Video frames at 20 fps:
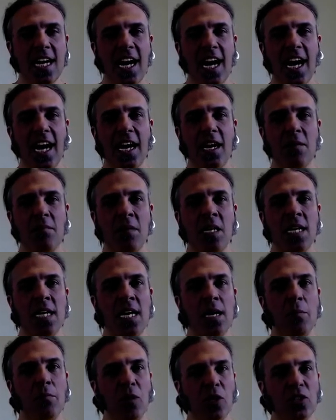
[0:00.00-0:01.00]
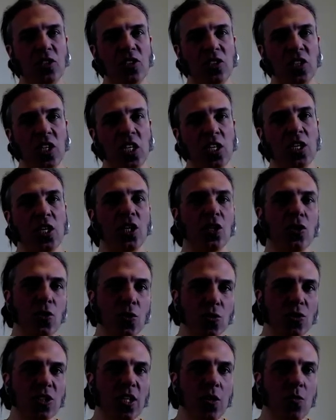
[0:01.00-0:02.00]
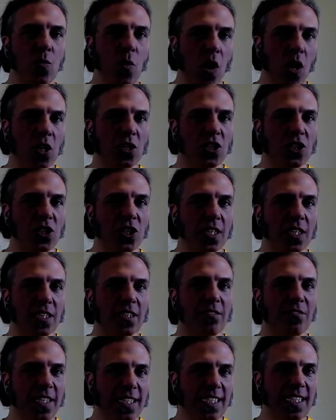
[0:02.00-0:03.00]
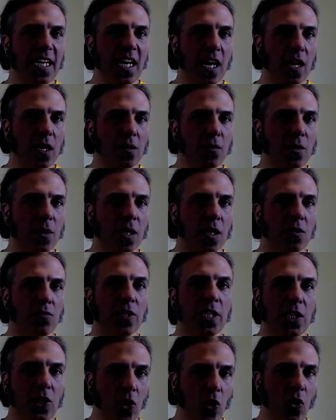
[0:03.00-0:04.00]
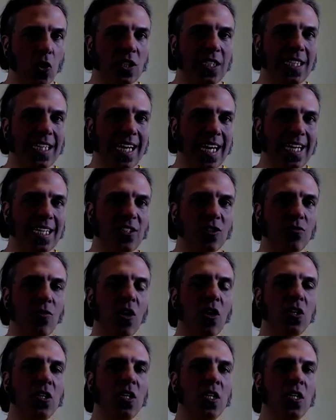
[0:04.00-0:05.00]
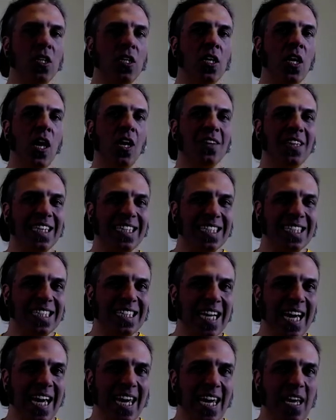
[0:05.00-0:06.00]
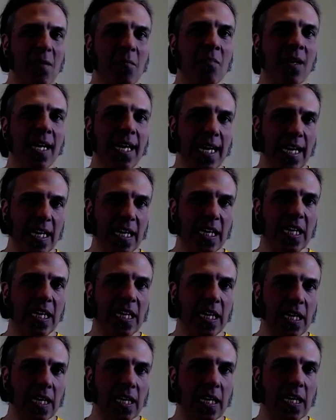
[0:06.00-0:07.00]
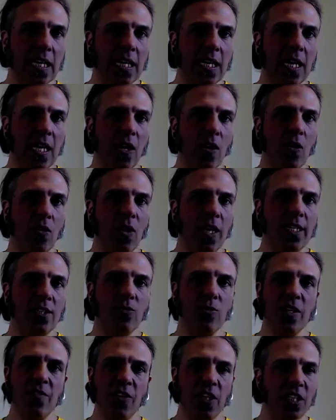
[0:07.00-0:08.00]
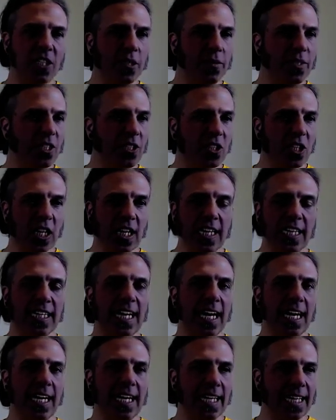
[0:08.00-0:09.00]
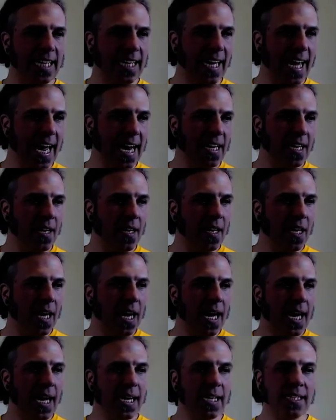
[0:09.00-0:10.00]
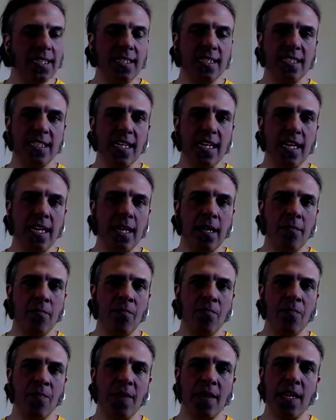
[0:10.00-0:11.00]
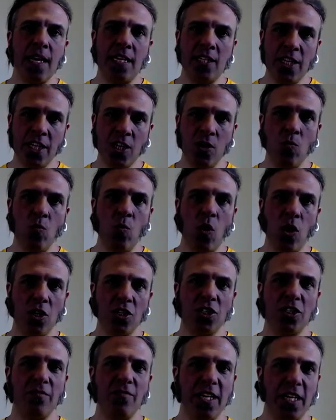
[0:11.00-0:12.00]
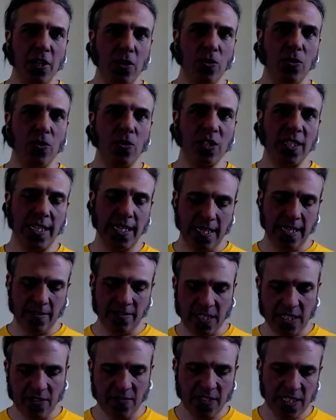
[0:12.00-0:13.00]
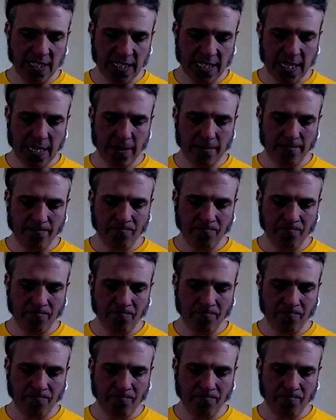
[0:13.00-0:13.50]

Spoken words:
But you can also watch the video recorded later on the same link, all right? So all you've got to do is just click that link again, and you can watch the recording of this video.